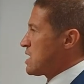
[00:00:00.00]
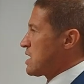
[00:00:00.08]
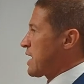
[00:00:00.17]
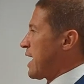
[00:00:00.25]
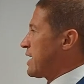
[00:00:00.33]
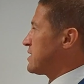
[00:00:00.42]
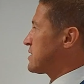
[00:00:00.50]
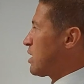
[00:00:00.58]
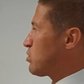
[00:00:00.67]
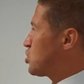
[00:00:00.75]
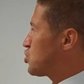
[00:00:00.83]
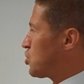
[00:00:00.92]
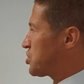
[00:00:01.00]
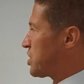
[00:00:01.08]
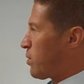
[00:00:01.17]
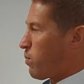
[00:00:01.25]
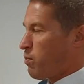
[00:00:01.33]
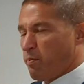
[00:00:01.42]
Yeah, so
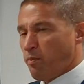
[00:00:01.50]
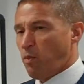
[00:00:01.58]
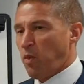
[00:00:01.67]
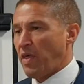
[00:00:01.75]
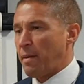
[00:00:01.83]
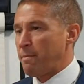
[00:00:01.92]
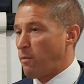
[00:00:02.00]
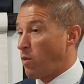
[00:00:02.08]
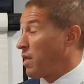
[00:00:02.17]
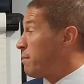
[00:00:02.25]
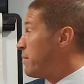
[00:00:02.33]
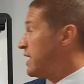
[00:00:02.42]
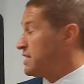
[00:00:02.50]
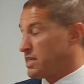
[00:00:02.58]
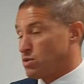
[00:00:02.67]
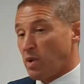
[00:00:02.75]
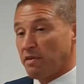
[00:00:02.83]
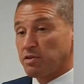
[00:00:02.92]
structure, what that, what that means
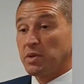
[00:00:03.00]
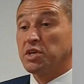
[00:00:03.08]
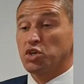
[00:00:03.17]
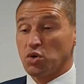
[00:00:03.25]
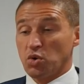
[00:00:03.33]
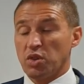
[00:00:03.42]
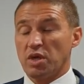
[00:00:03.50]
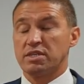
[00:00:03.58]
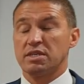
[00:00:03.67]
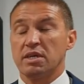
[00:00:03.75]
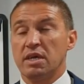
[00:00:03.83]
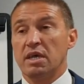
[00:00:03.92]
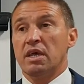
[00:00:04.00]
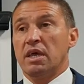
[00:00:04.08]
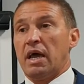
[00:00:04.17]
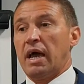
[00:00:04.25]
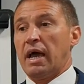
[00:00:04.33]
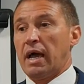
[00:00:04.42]
is we have to ensure that
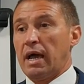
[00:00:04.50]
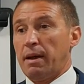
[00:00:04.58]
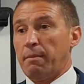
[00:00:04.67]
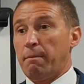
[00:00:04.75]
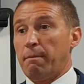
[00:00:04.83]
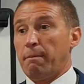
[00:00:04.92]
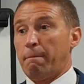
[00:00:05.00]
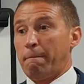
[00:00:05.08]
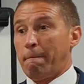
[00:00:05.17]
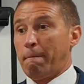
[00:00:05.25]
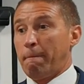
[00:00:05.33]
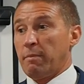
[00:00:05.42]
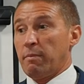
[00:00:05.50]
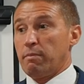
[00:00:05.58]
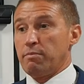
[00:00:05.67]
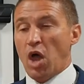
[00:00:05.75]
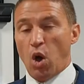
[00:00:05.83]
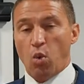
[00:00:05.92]
um,
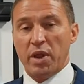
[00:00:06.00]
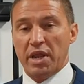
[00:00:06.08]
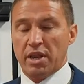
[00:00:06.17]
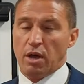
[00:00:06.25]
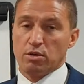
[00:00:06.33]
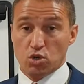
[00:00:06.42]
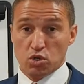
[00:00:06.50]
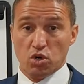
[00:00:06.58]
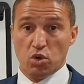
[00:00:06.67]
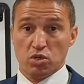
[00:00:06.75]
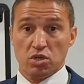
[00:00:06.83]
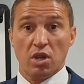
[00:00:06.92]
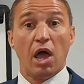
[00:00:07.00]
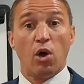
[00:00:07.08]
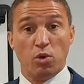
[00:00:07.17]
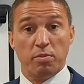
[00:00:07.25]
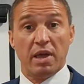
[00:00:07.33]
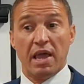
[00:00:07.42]
no windows or doors are
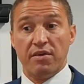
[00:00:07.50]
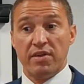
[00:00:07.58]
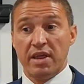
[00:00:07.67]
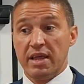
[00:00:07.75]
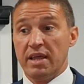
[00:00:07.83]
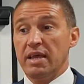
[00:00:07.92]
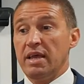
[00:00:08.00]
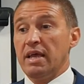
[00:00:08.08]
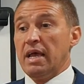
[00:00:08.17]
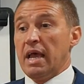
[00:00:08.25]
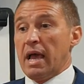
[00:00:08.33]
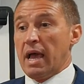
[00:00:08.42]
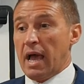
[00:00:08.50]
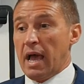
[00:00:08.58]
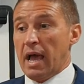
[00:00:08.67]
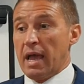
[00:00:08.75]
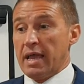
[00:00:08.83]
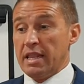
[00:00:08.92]
load bearing.
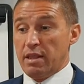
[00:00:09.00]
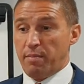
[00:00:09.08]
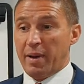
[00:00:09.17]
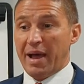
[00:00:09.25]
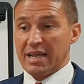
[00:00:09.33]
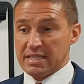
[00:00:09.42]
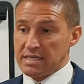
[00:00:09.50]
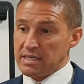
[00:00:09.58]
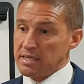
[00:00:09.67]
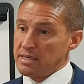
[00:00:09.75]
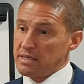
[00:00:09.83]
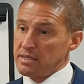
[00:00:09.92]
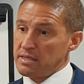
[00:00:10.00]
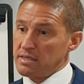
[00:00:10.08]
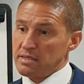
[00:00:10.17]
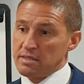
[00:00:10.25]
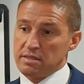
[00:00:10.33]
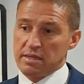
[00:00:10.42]
Uh, in the past,
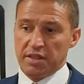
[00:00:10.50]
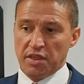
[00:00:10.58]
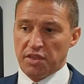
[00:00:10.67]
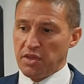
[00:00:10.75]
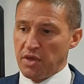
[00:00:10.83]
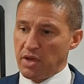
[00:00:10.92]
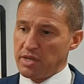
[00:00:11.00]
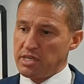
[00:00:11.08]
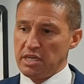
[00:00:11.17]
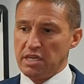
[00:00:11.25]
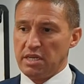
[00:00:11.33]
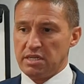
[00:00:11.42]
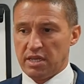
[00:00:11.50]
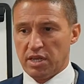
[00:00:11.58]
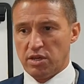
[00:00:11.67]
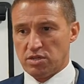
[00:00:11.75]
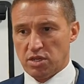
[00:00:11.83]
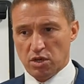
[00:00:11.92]
in the 30s, they
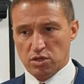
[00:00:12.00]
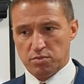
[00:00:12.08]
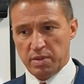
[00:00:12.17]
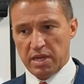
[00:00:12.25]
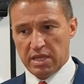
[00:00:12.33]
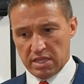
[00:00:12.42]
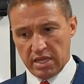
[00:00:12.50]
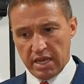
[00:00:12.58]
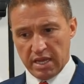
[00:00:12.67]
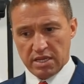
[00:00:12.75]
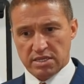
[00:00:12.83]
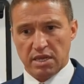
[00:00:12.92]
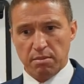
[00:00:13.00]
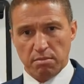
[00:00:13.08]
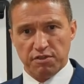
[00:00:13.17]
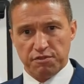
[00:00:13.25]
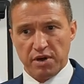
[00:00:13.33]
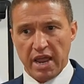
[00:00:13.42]
used to use big, thick timber
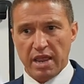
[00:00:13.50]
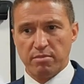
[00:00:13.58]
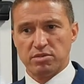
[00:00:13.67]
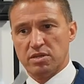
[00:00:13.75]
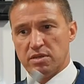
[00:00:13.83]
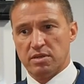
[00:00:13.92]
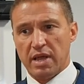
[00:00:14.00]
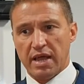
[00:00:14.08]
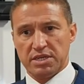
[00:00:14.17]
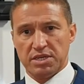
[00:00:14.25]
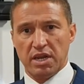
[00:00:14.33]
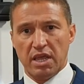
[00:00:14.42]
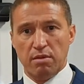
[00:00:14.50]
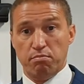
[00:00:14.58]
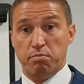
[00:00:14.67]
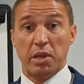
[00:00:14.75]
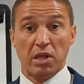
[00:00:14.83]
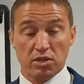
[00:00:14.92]
frames and actually
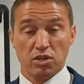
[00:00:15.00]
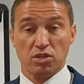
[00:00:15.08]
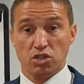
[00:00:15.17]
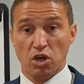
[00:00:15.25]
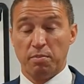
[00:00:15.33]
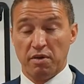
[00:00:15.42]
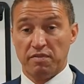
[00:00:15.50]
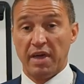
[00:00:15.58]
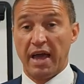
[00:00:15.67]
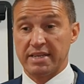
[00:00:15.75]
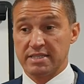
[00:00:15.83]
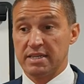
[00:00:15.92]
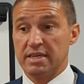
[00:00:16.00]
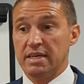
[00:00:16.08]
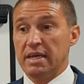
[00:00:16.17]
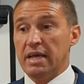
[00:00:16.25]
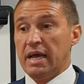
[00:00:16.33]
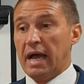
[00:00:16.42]
build on top of that
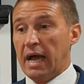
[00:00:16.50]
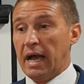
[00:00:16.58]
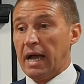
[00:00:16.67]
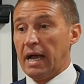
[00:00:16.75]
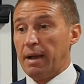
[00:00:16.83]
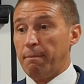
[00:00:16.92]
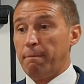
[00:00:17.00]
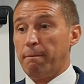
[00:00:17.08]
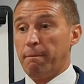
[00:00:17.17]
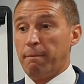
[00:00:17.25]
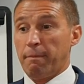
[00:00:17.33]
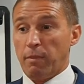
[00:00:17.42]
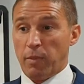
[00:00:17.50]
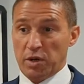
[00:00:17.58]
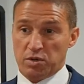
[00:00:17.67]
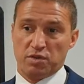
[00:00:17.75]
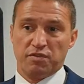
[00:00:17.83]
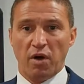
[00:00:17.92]
um,
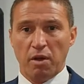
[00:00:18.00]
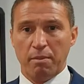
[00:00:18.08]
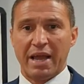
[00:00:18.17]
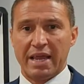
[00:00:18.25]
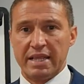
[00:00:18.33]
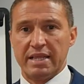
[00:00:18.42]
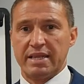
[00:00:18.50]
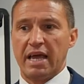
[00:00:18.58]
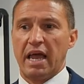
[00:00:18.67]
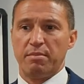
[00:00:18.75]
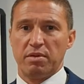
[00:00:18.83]
which was fine back in the day.